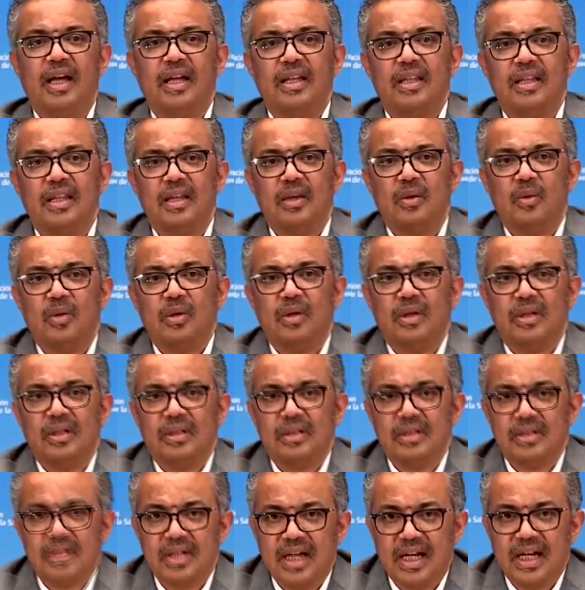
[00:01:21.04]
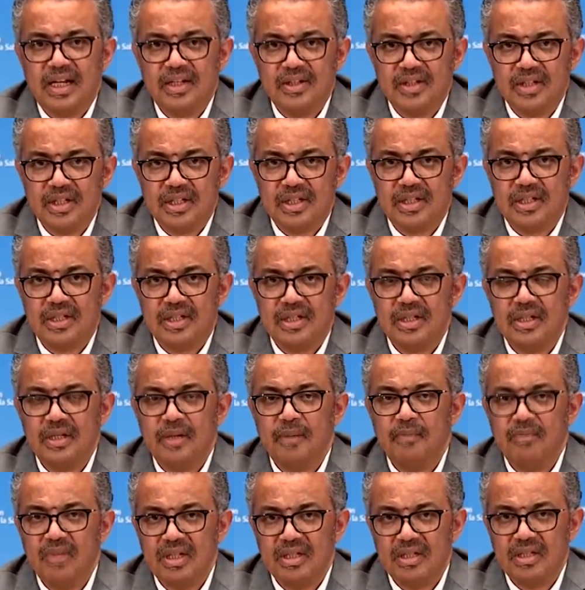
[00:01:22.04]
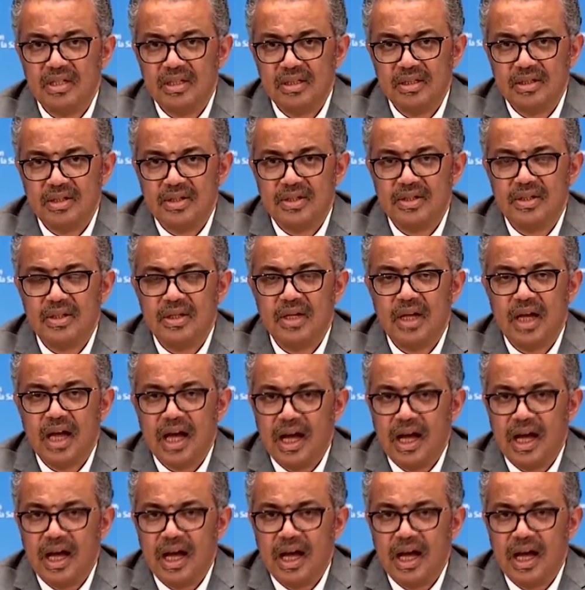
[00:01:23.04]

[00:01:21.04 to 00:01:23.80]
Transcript: and the world's largest measles